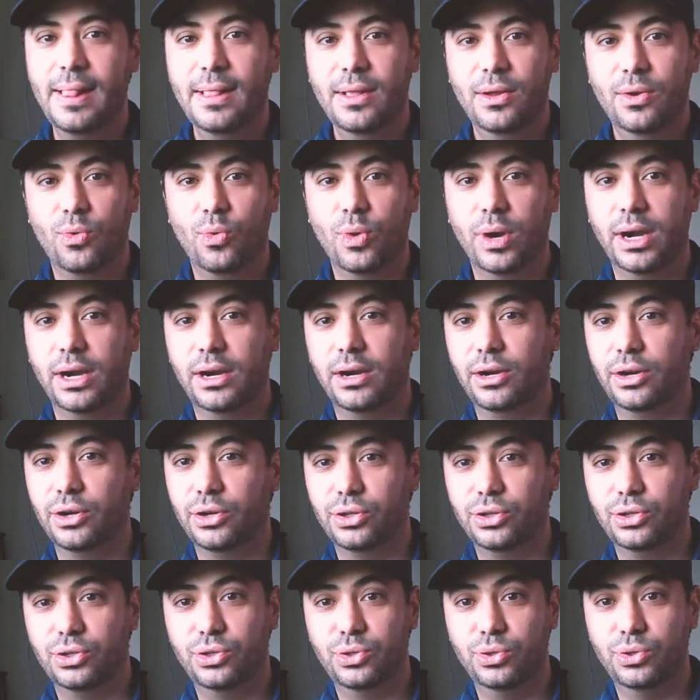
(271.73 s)
where
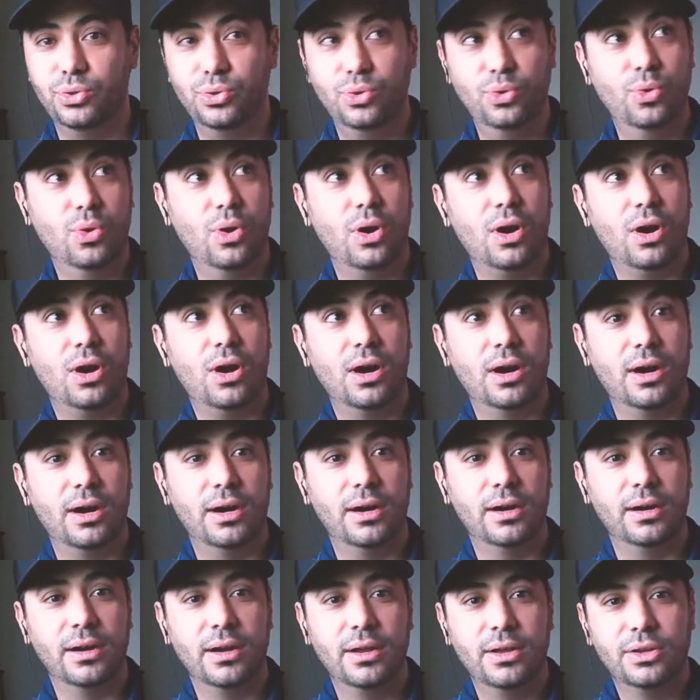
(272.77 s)
you
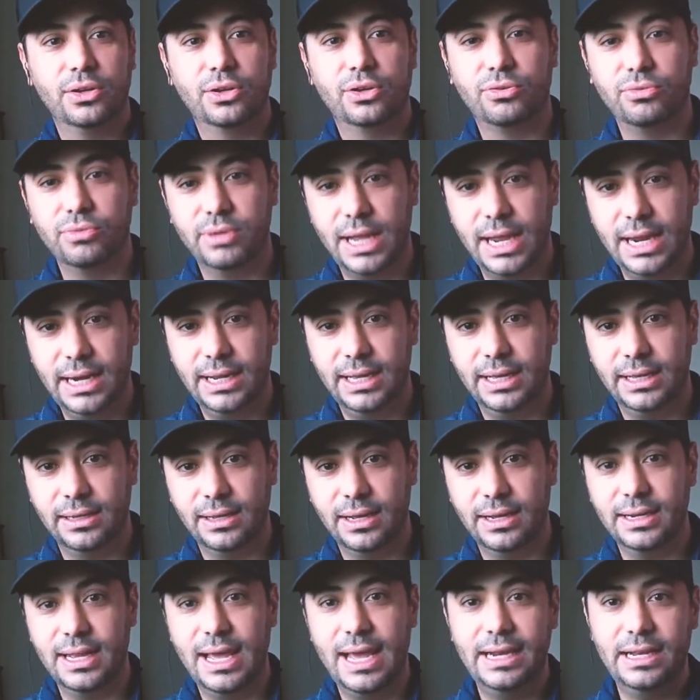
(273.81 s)
are creating
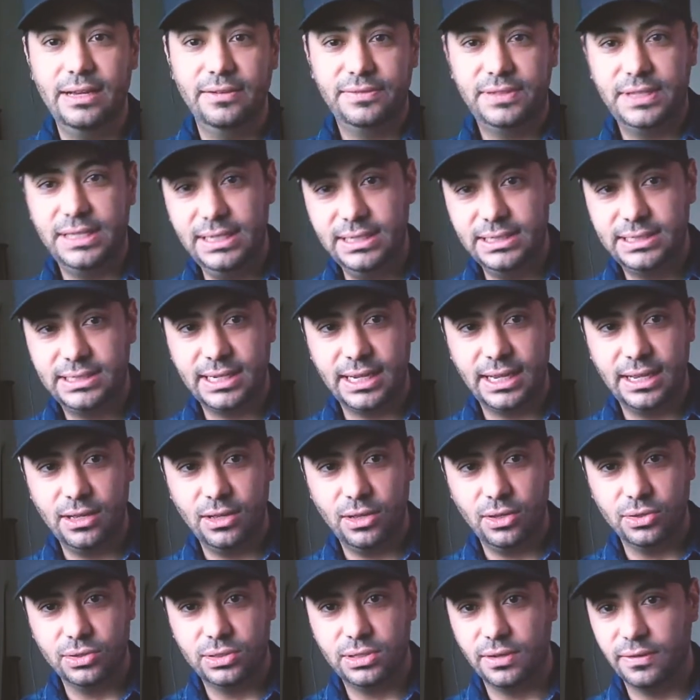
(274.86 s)
an NFT
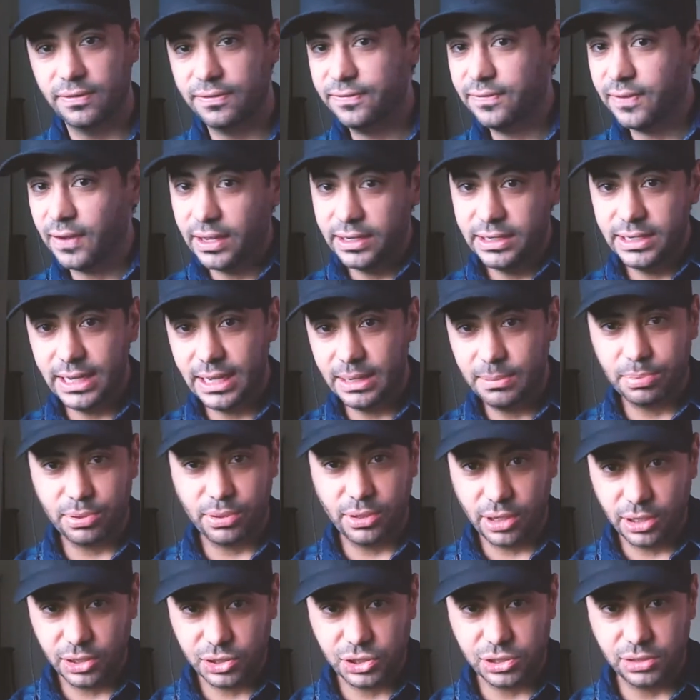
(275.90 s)
sale to fund a
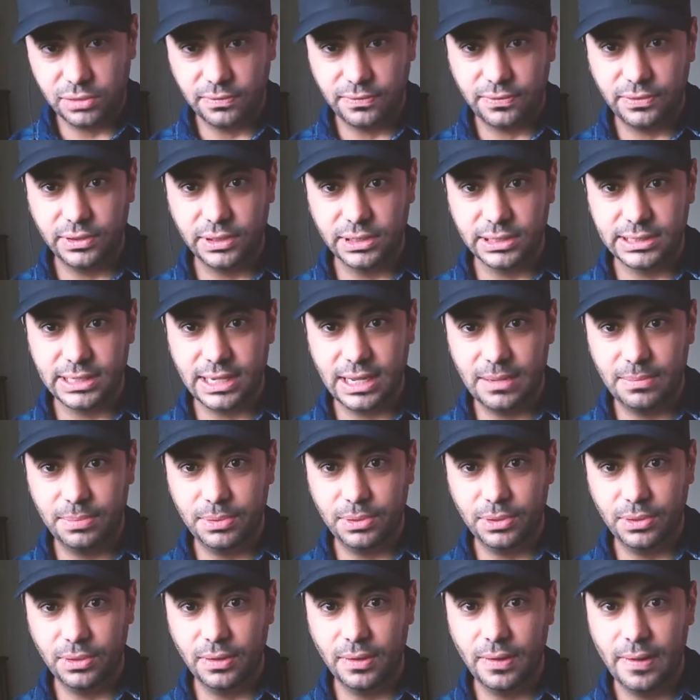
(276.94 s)
production, for
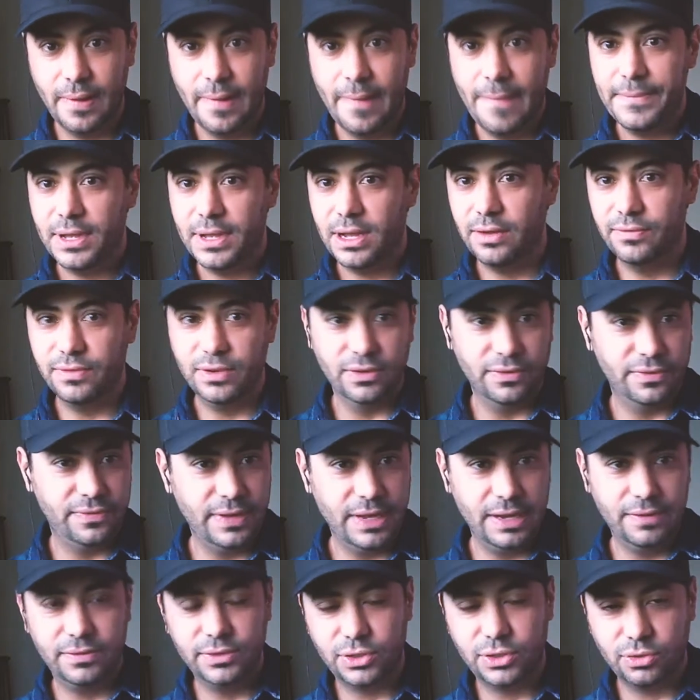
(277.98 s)
example, of your
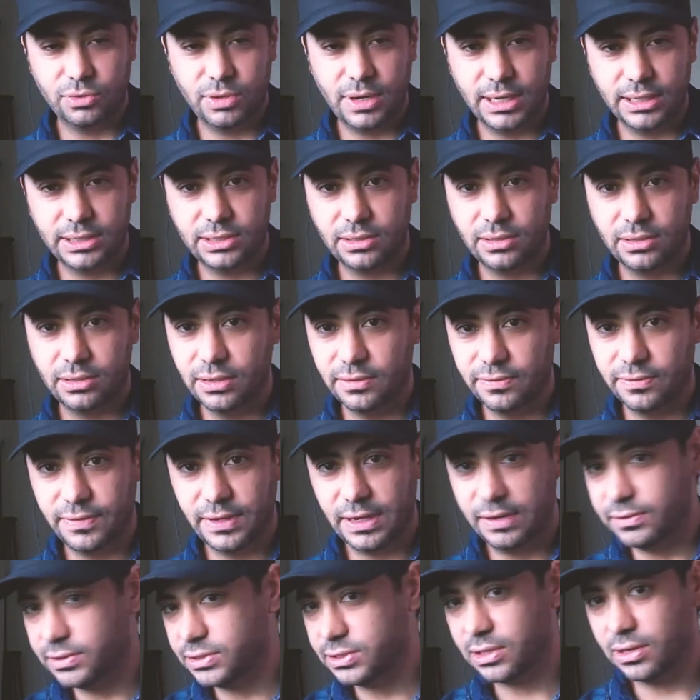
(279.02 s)
favorite director and your
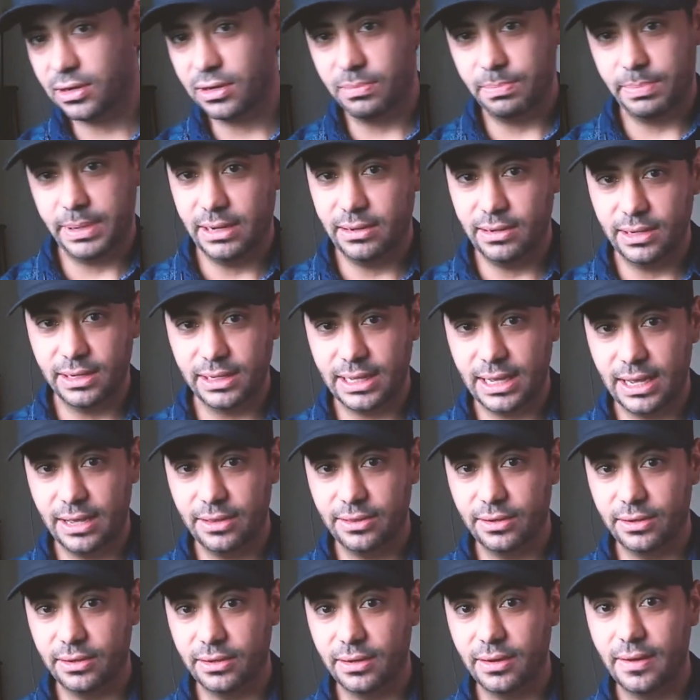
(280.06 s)
favorite star paired
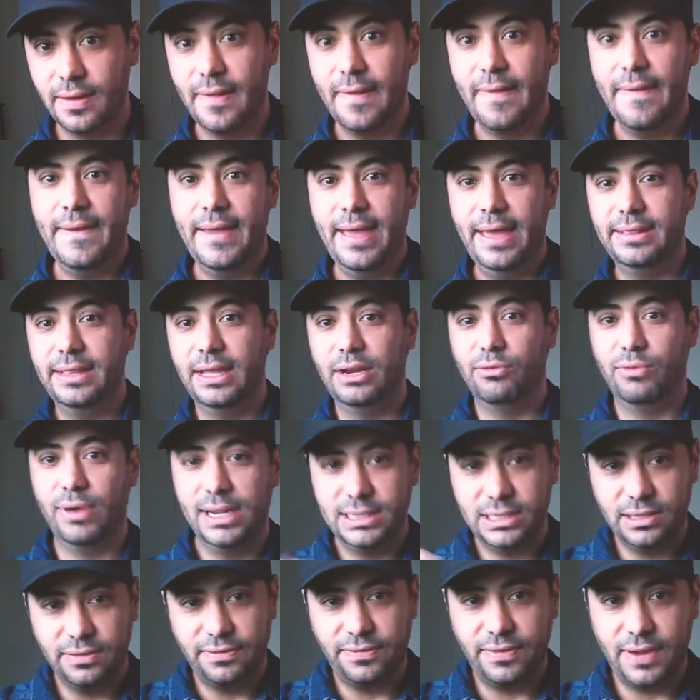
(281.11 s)
together, and they raise
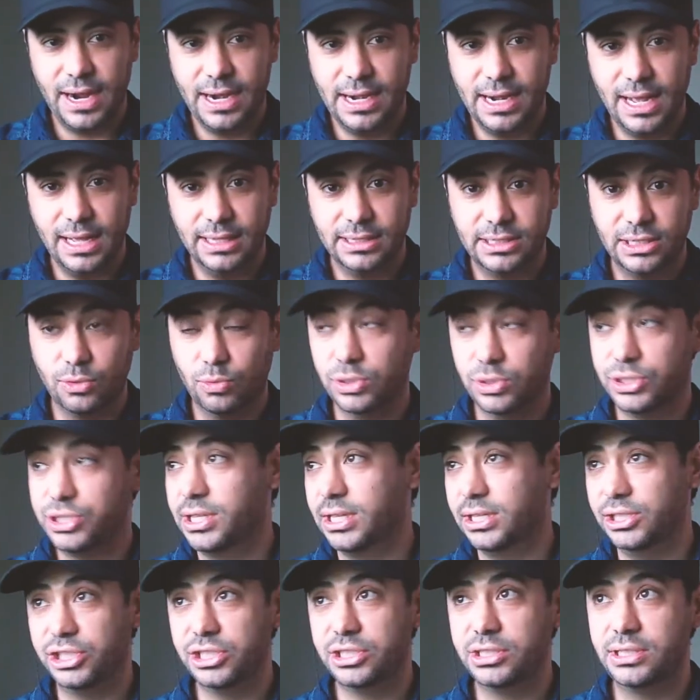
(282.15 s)
the financing, which they
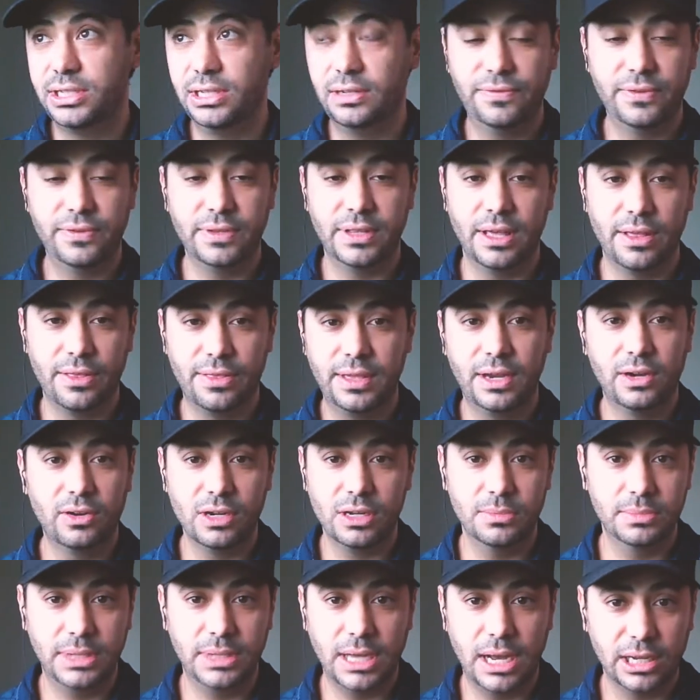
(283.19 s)
just did for the
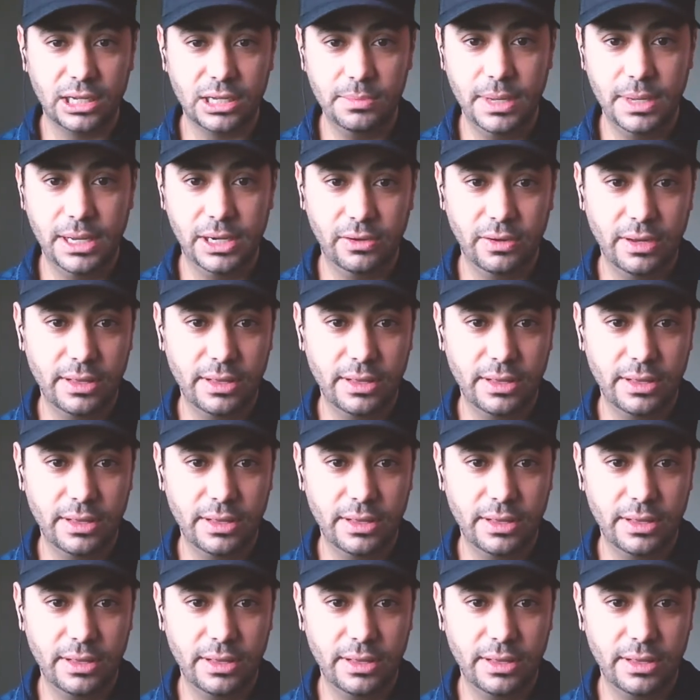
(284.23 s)
Ethereum documentary.